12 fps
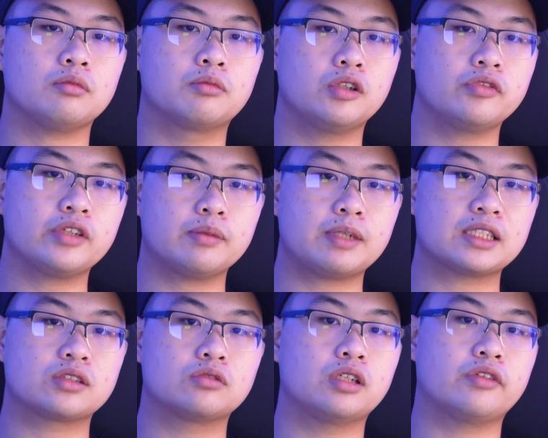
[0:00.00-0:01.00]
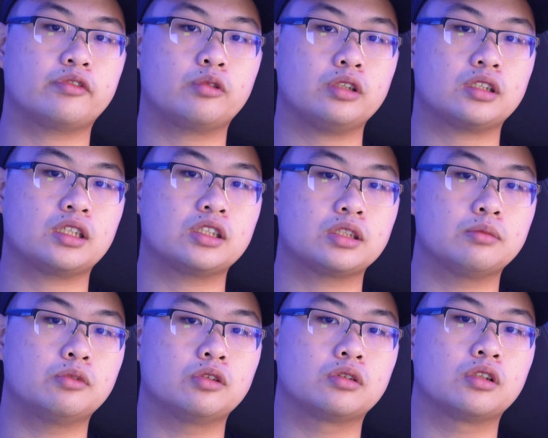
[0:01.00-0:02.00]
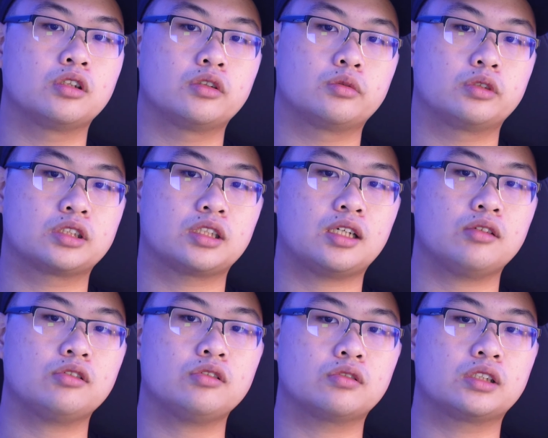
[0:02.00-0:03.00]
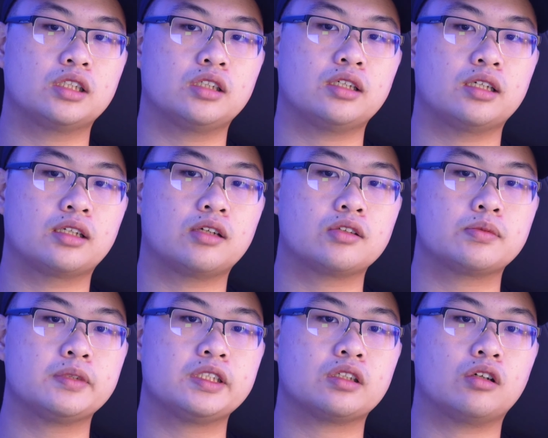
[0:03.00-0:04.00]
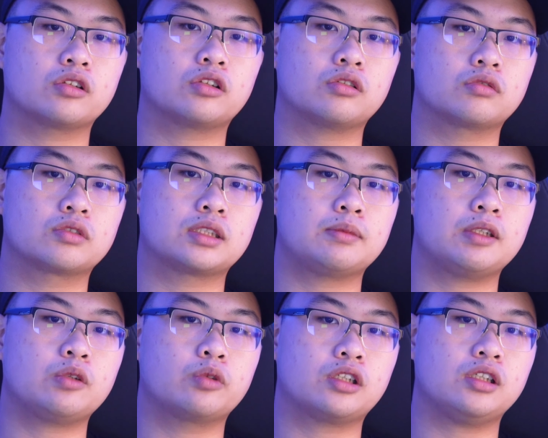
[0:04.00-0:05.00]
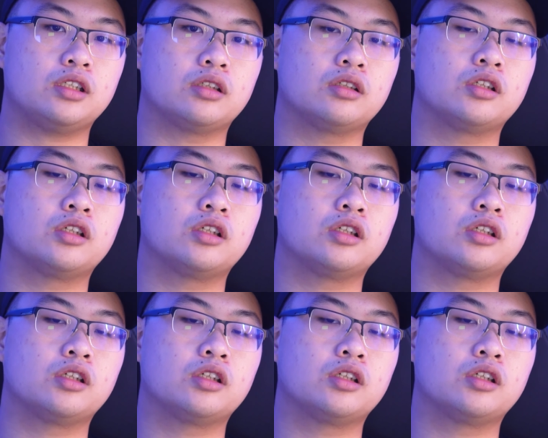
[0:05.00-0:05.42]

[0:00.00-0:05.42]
Both earbuds do have quick attention mode, which allow you to hear announcements or talk to someone quickly